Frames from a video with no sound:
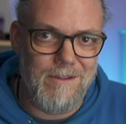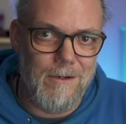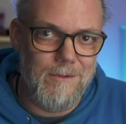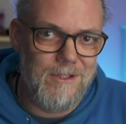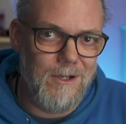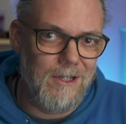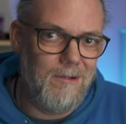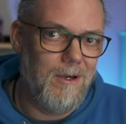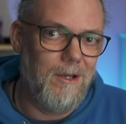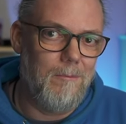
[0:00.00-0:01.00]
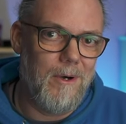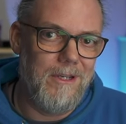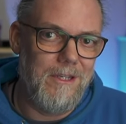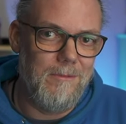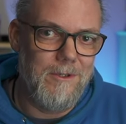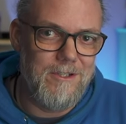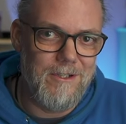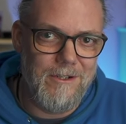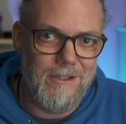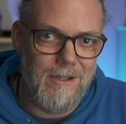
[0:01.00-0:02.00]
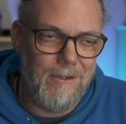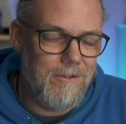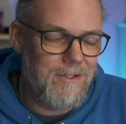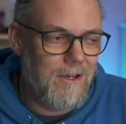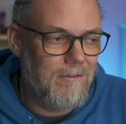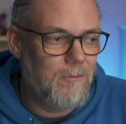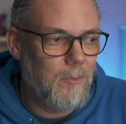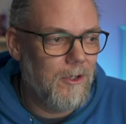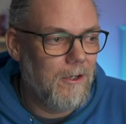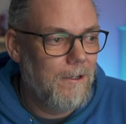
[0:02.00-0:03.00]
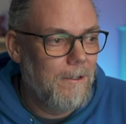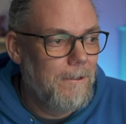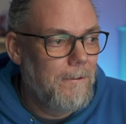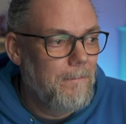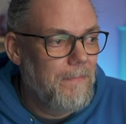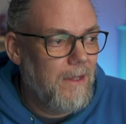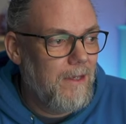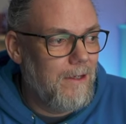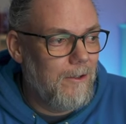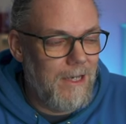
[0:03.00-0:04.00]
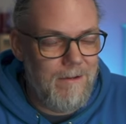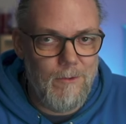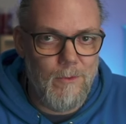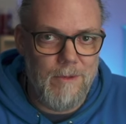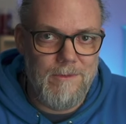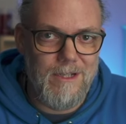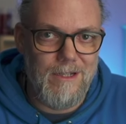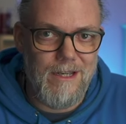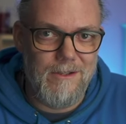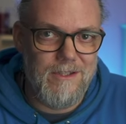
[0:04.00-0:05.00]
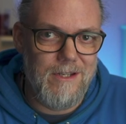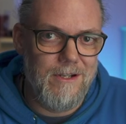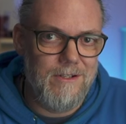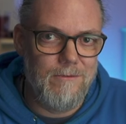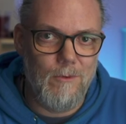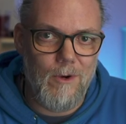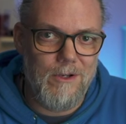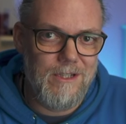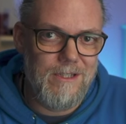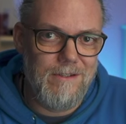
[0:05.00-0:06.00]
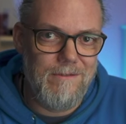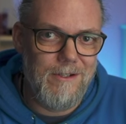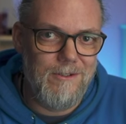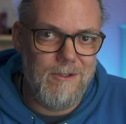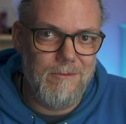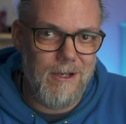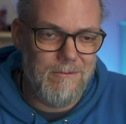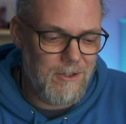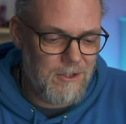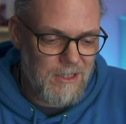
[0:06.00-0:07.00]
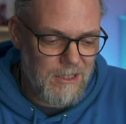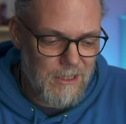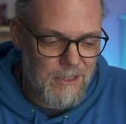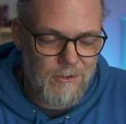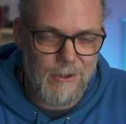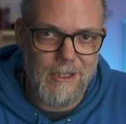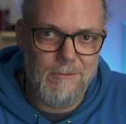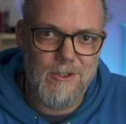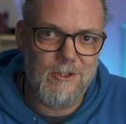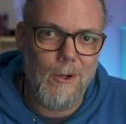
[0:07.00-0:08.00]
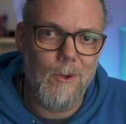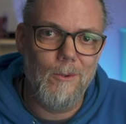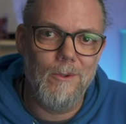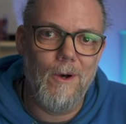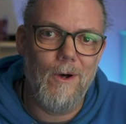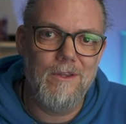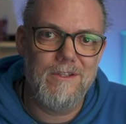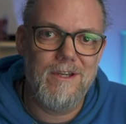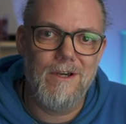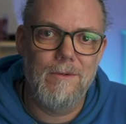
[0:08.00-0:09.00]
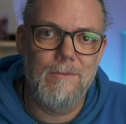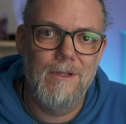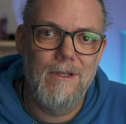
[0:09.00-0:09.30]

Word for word: that I was talking about and body image and all the other stuff. But, you know, even when I'm sitting downstairs, if we're watching TV or something, I'm just literally, I'm just cold all the time.